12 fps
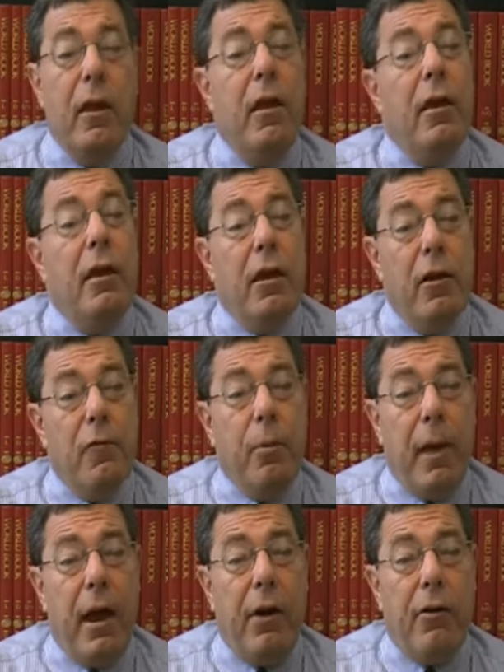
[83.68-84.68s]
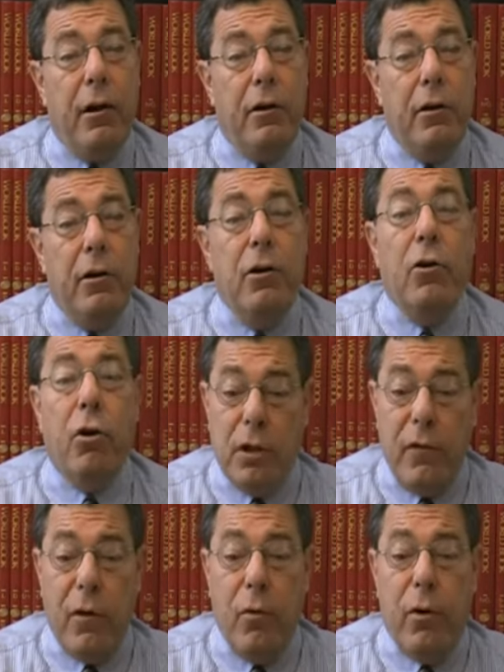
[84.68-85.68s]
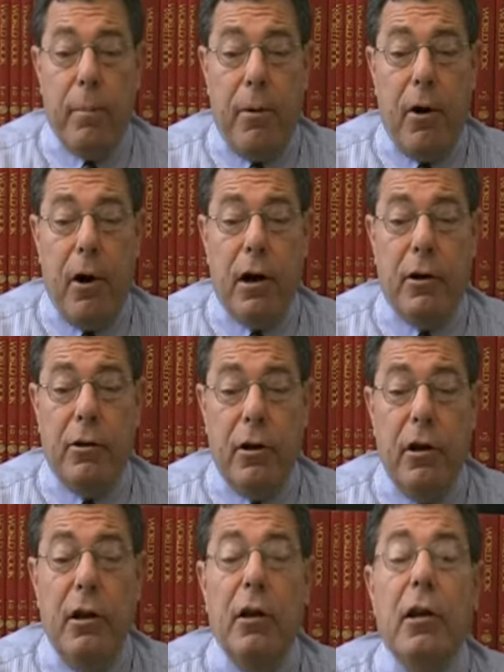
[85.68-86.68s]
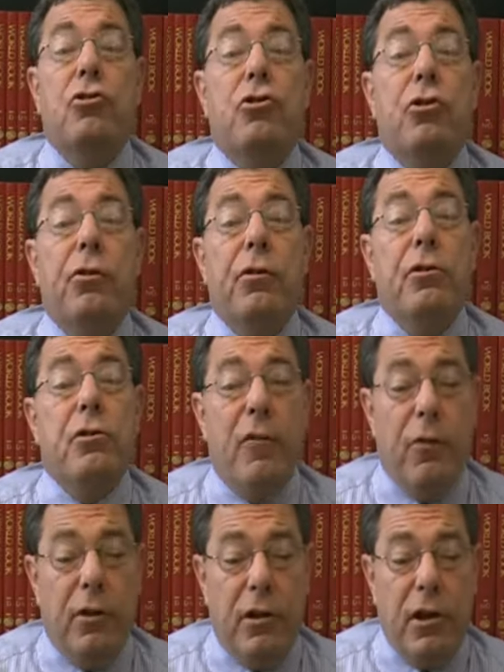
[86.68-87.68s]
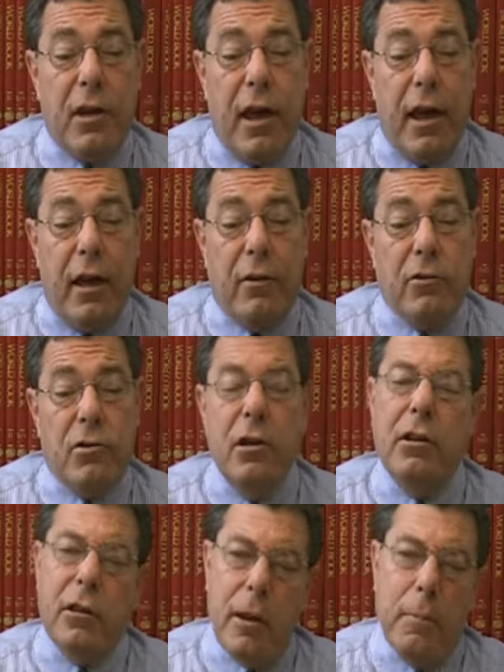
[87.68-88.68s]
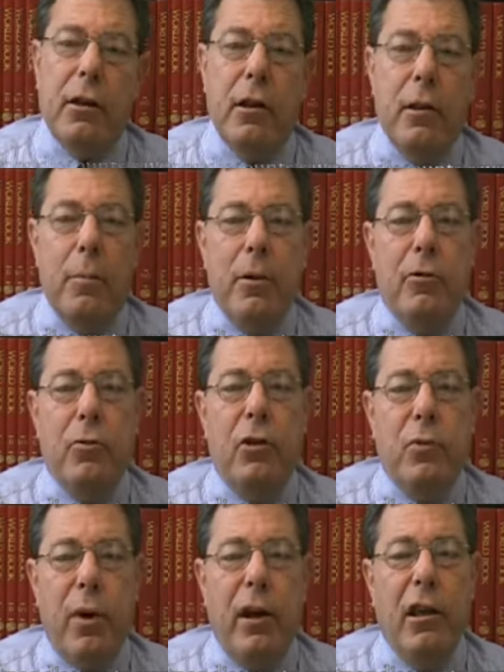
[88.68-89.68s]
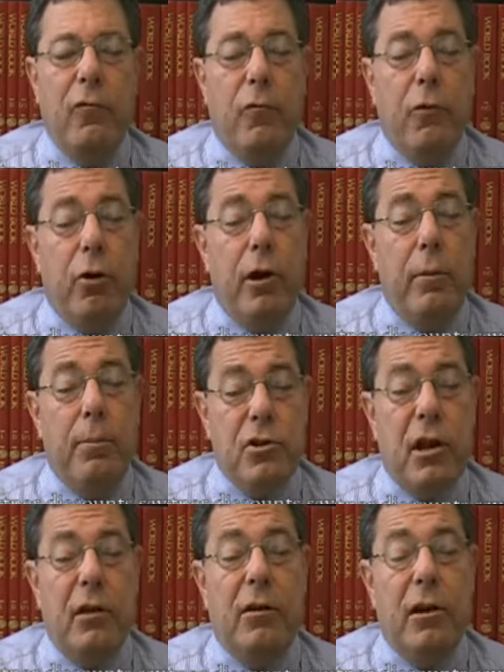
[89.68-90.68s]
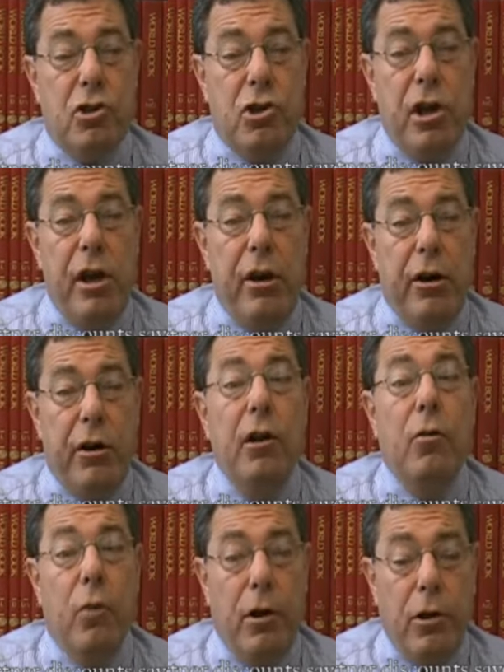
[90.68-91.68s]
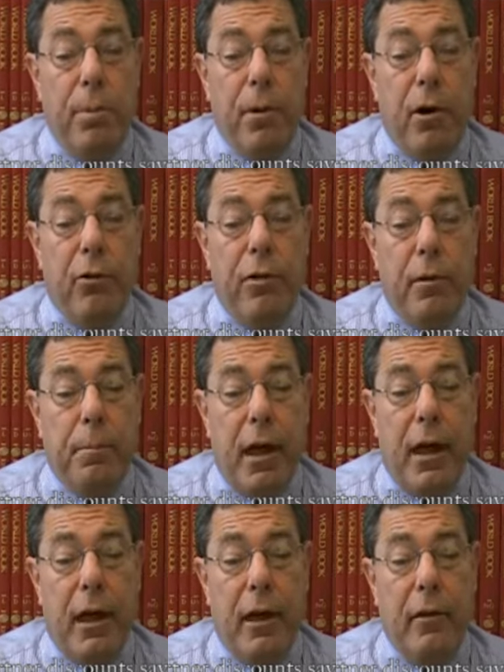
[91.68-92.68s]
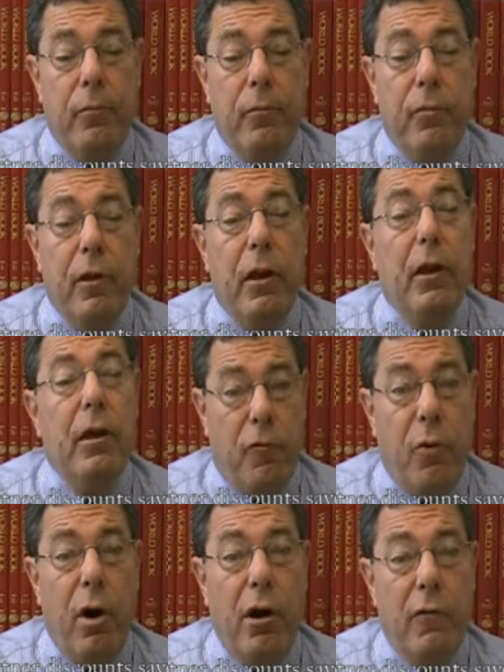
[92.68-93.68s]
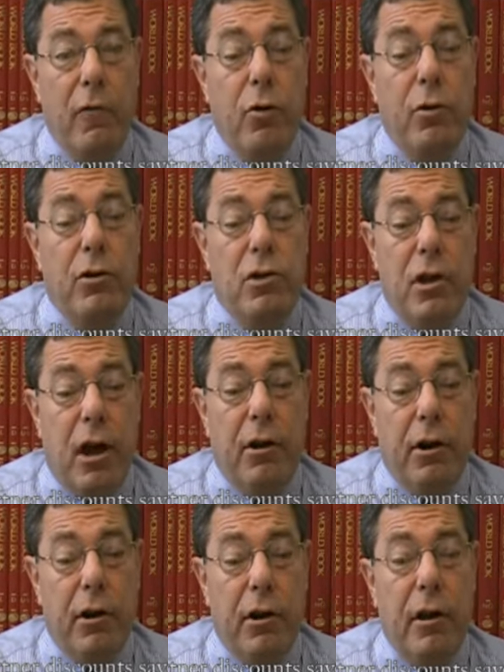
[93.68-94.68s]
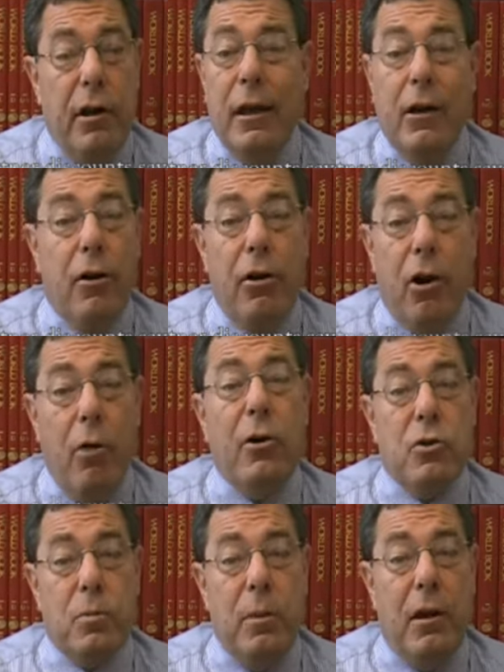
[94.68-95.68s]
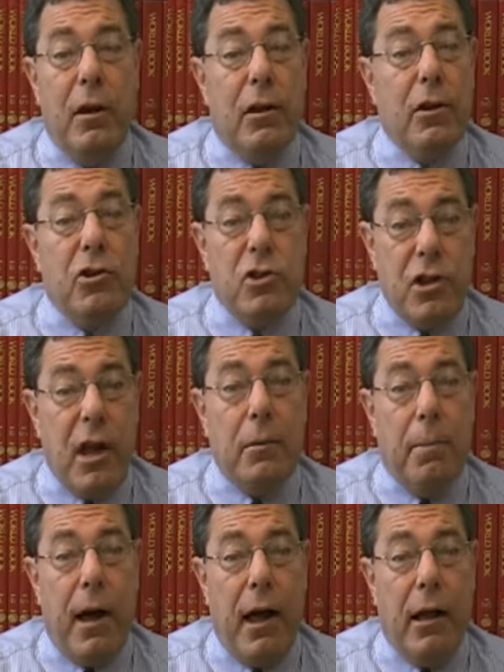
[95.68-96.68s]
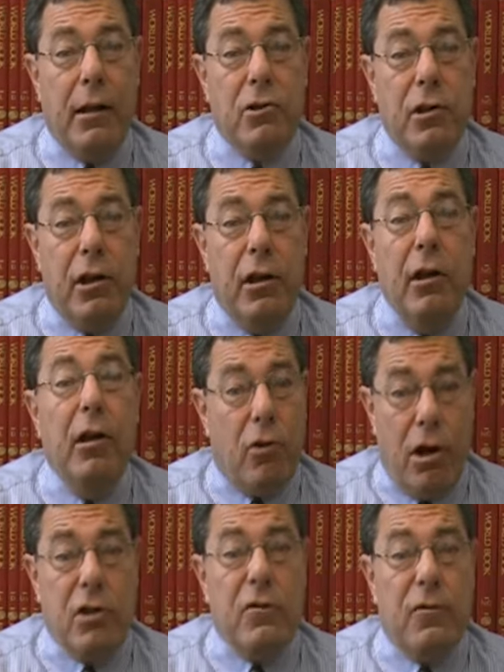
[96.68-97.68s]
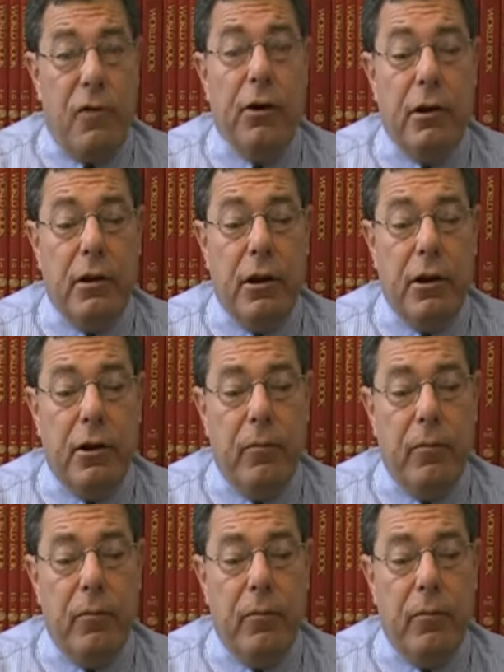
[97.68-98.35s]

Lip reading: If you're married or living with a partner, insurers offer discounts, typically between 20 and 40% each year when you both apply. If one of you is younger, it could almost mean that the second policy costs very little.